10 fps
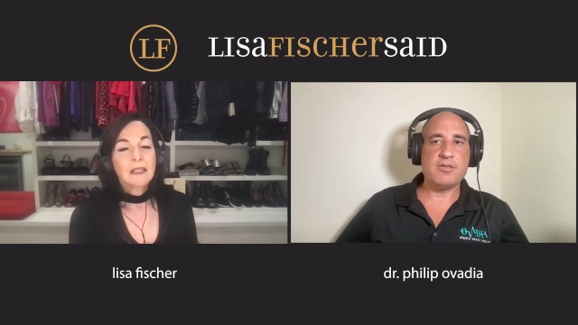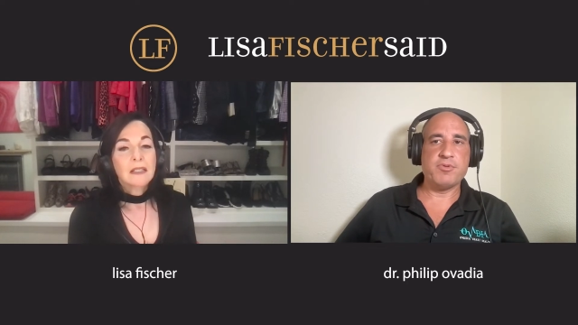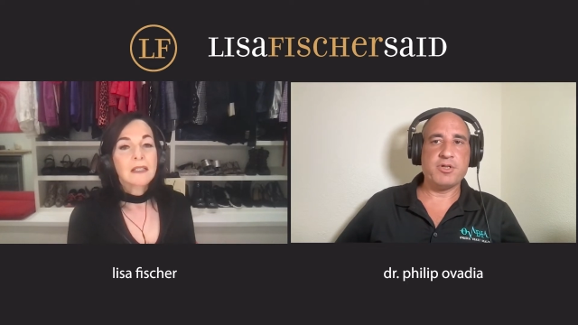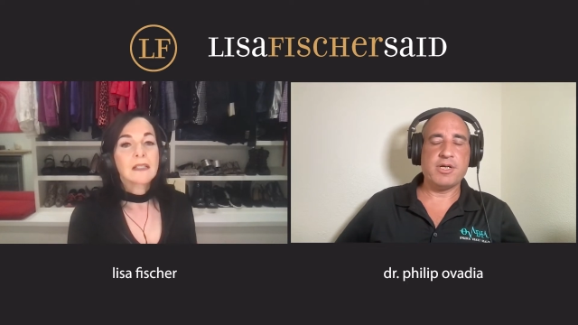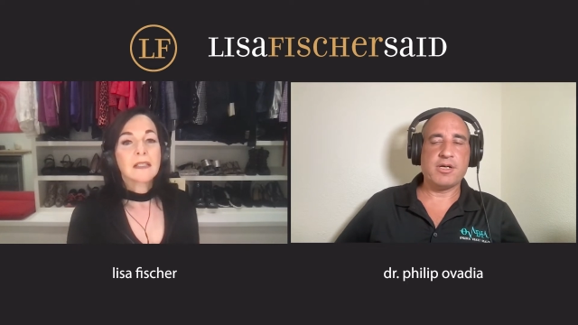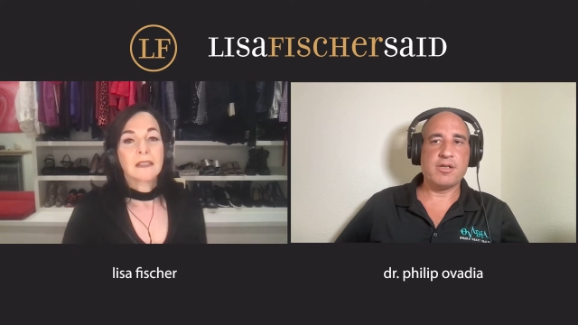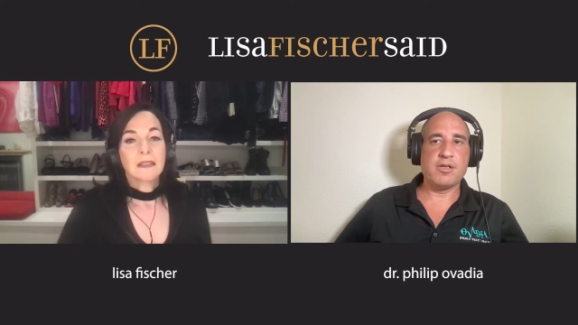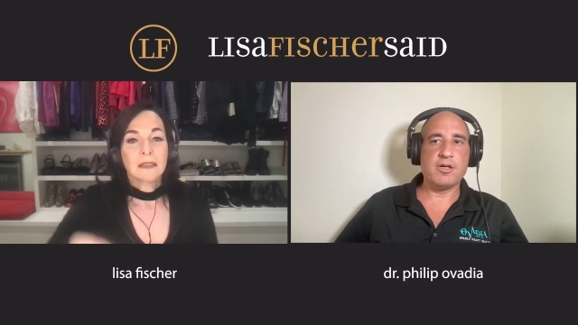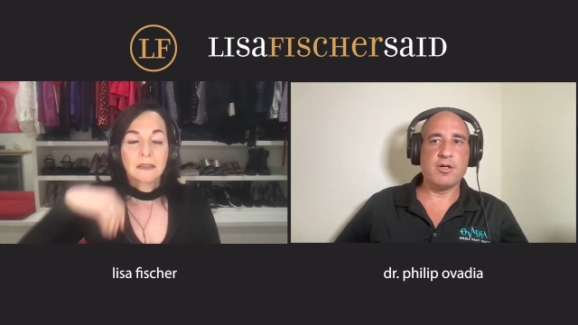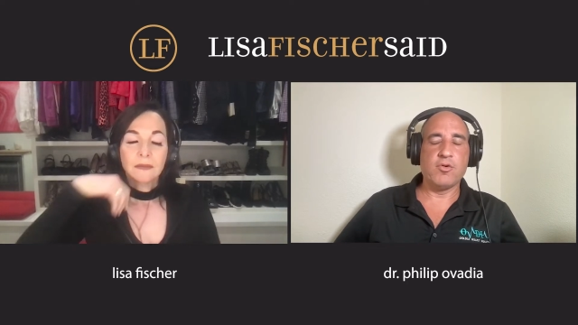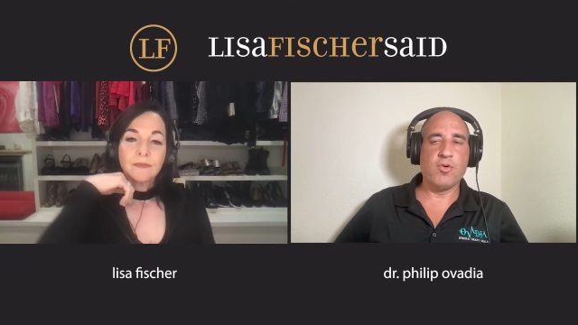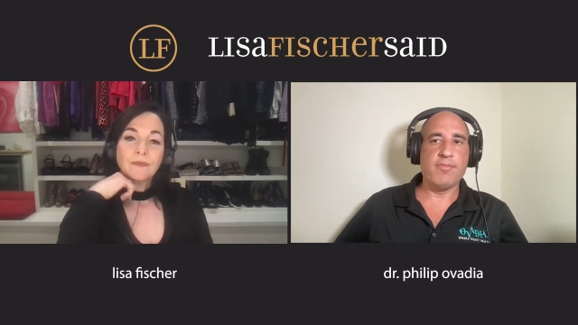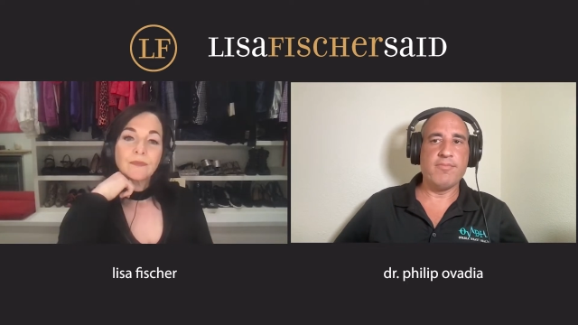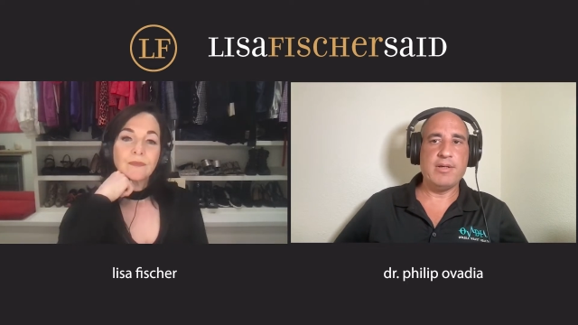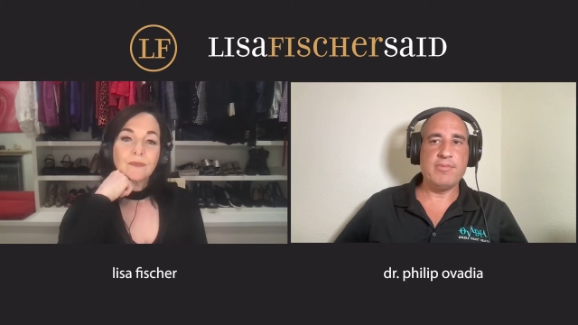Speaker 1: in particular
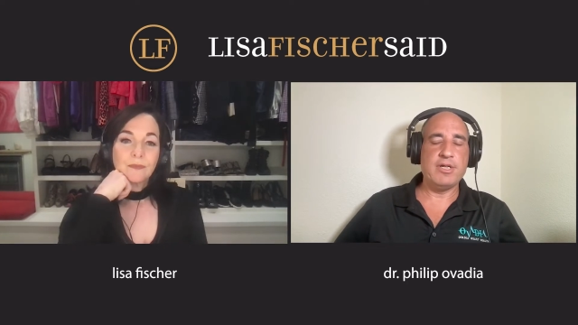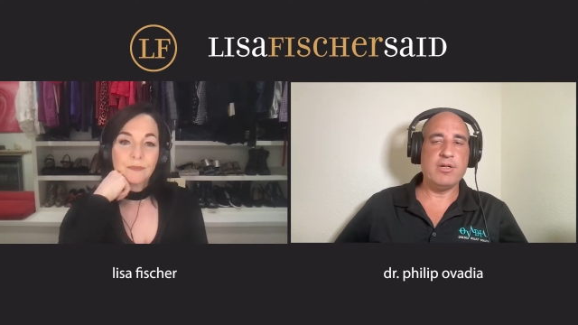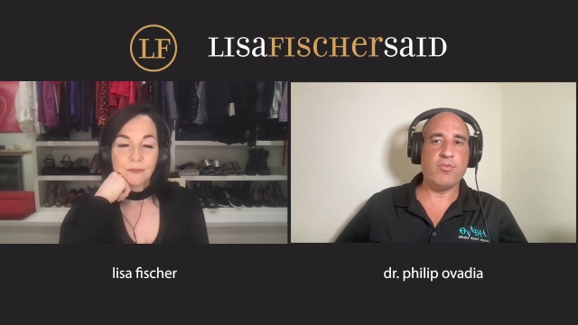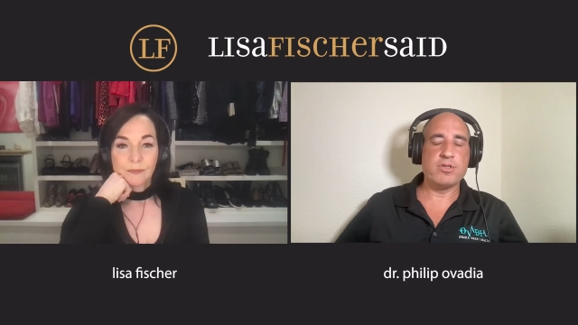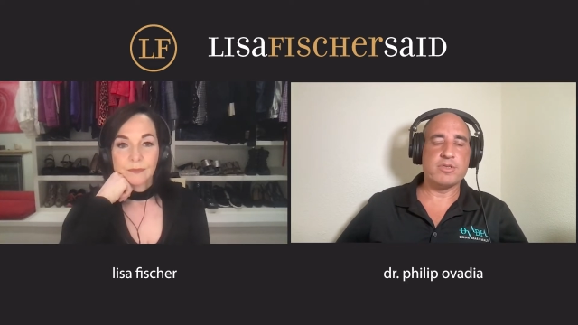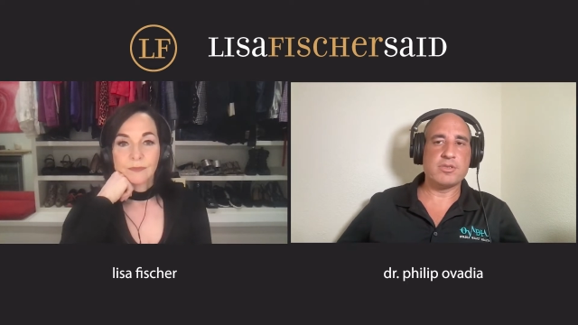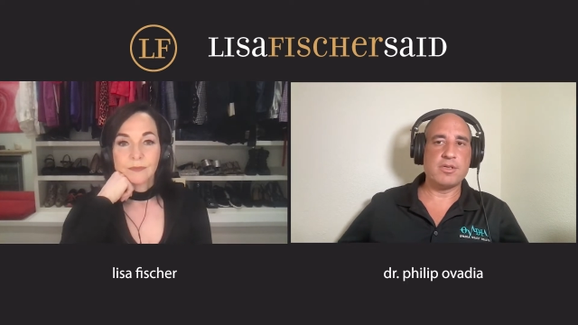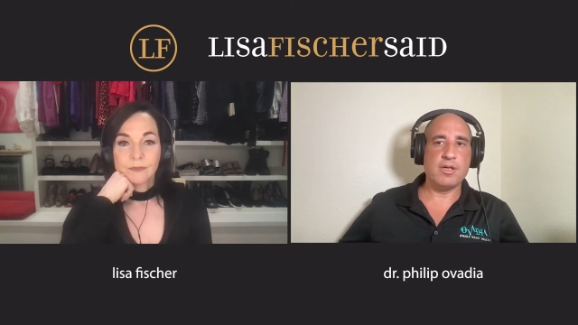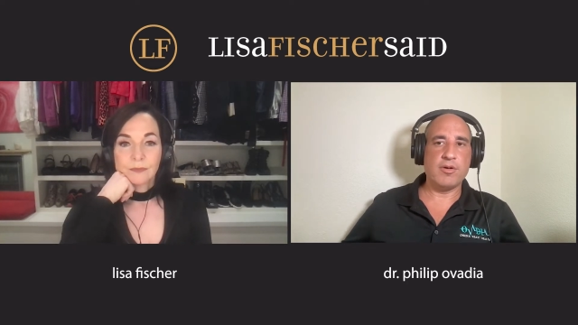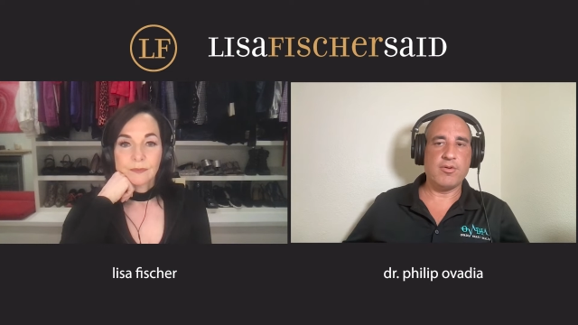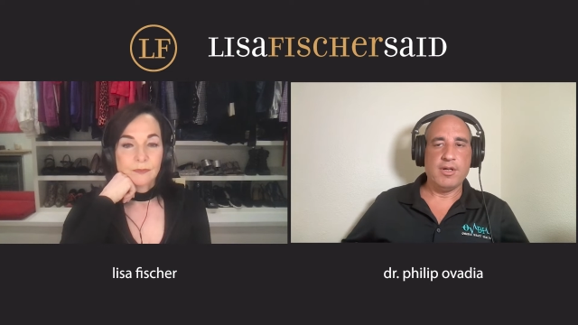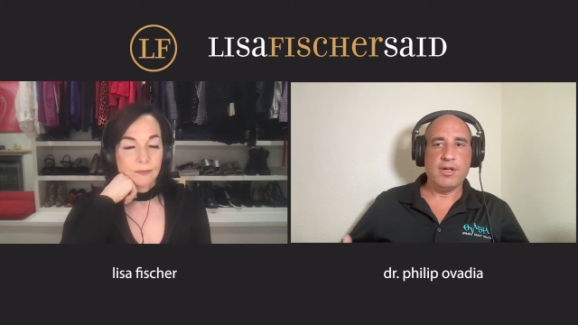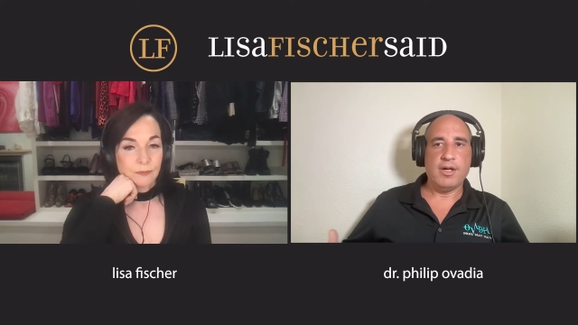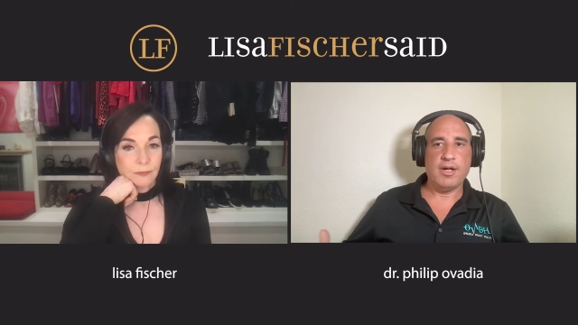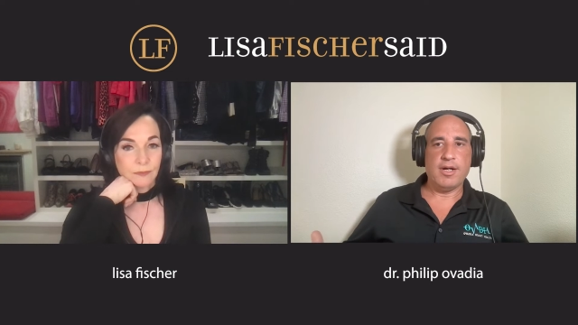or maybe it was you know
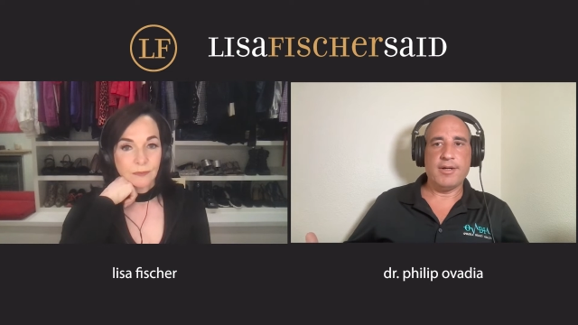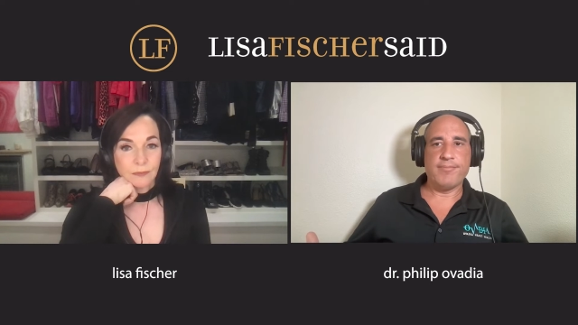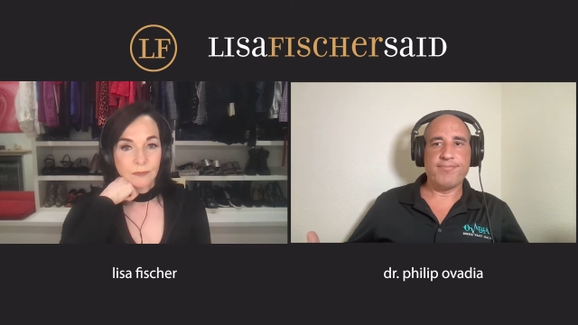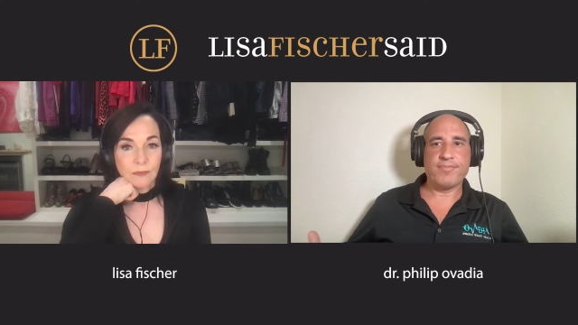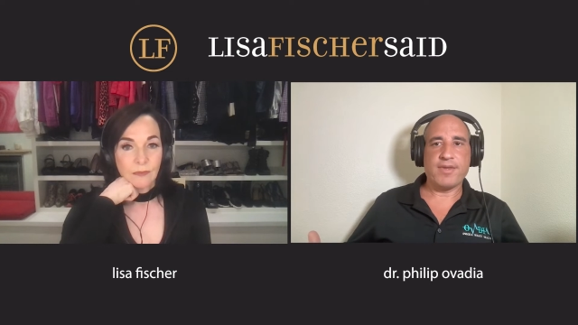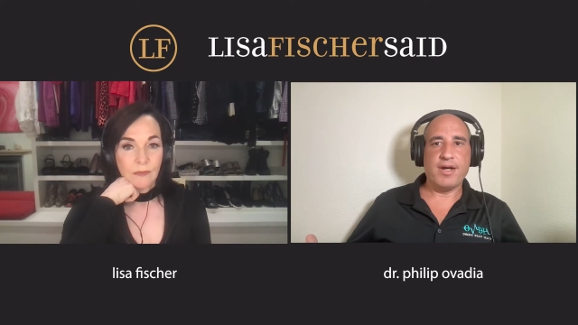um,